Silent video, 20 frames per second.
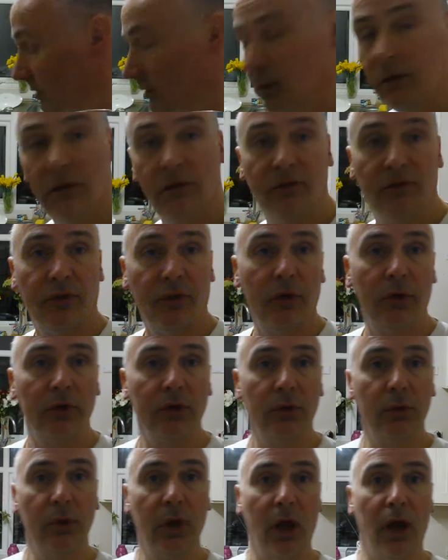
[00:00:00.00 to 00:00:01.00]
And for all
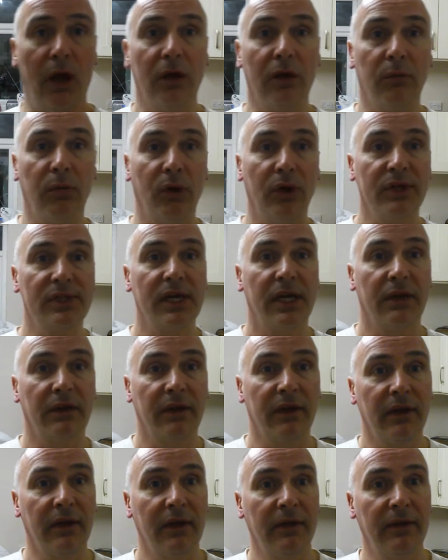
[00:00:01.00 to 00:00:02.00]
you lager boys
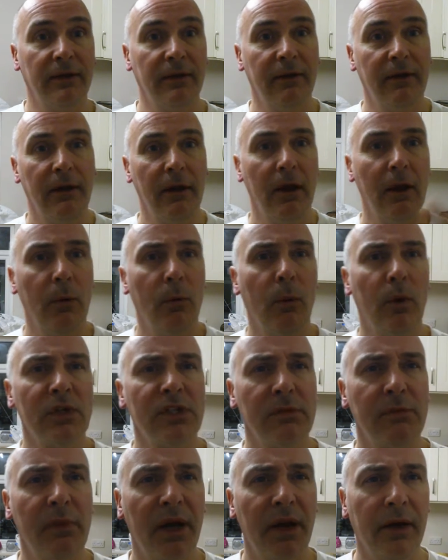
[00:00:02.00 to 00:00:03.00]
out there,
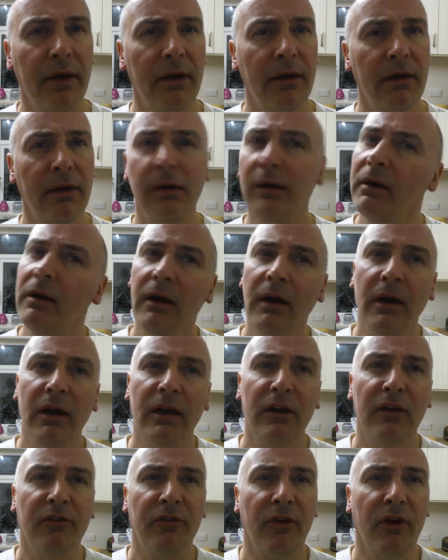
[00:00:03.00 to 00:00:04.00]
what's the matter?
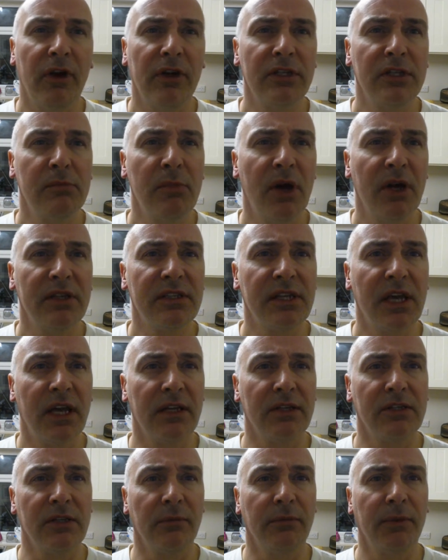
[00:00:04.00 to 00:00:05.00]
You're frightened you might
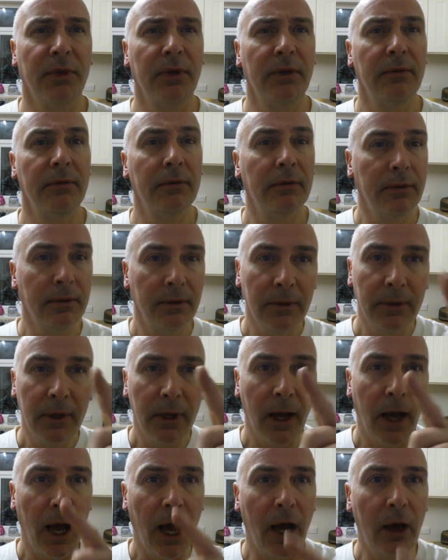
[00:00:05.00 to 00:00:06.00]
taste something?
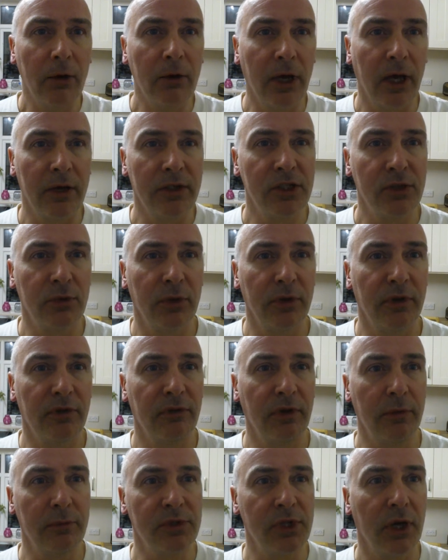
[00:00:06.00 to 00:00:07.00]
I'll catch you on the
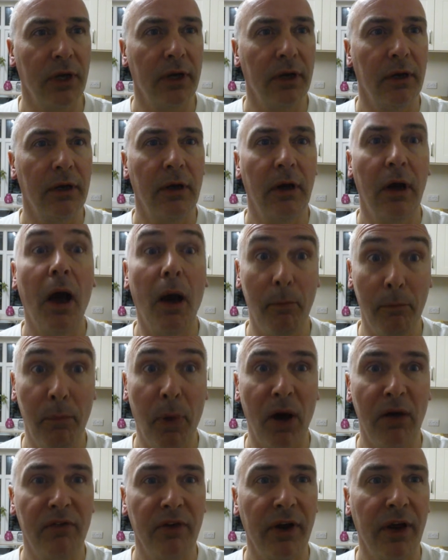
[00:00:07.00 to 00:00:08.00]
flip side.
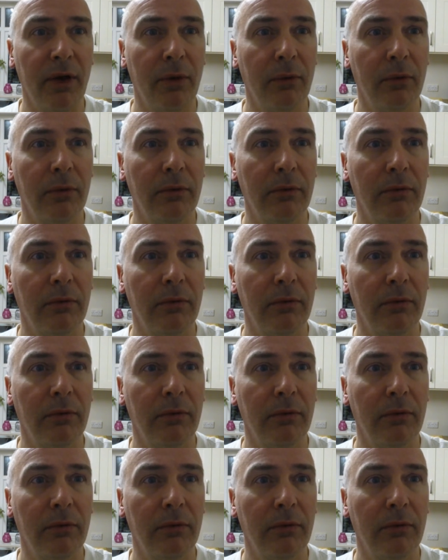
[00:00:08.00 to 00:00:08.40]
Bye for now.